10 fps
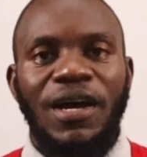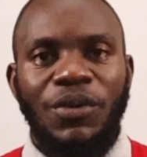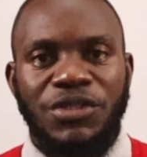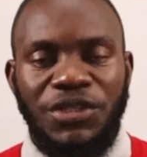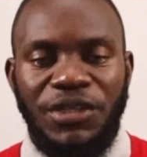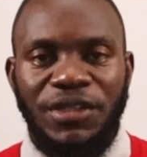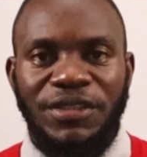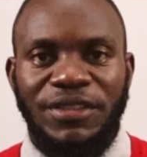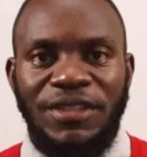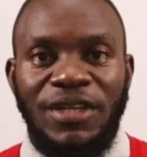out here
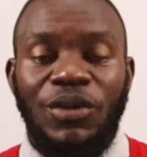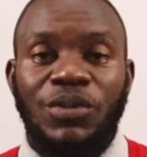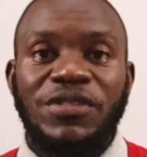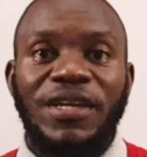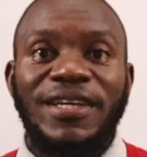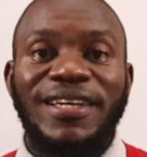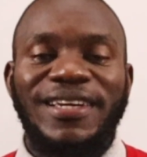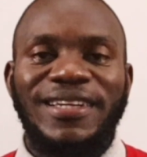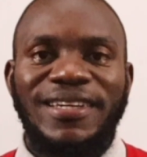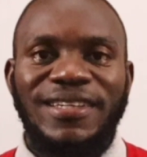concerning
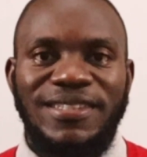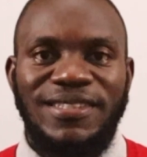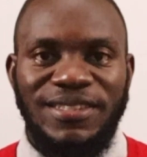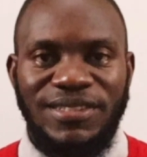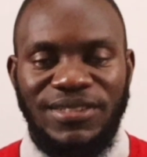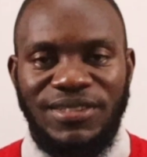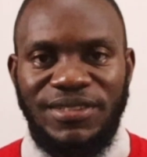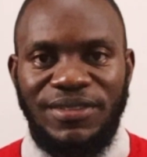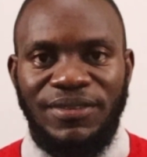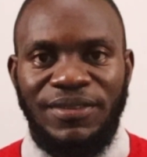kidney disease.